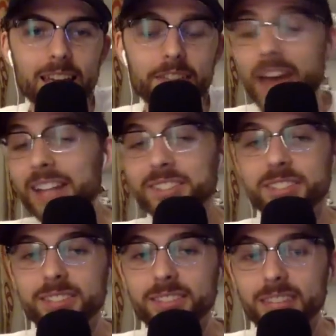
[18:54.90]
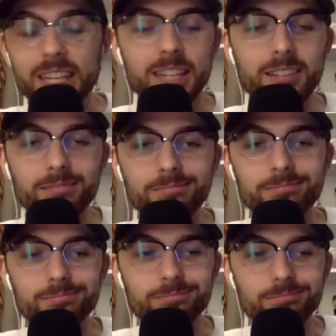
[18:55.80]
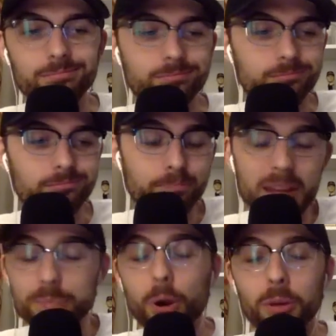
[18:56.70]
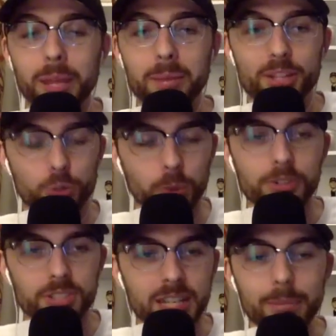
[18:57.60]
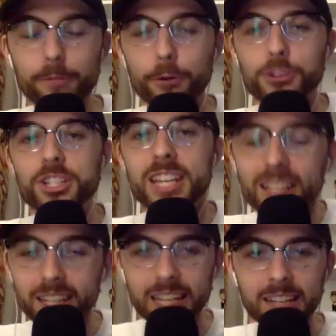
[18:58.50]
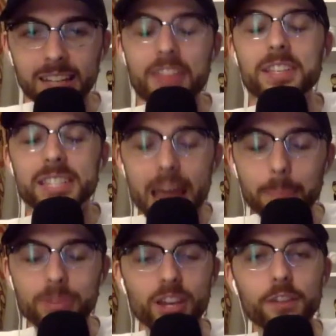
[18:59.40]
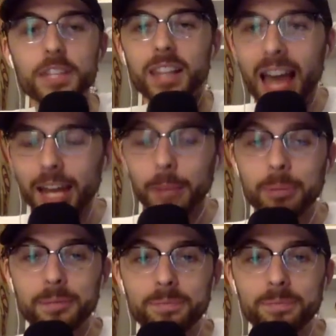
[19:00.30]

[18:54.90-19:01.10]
That's the best part, maybe, this Orioles team the versatility and the depth of the lineup.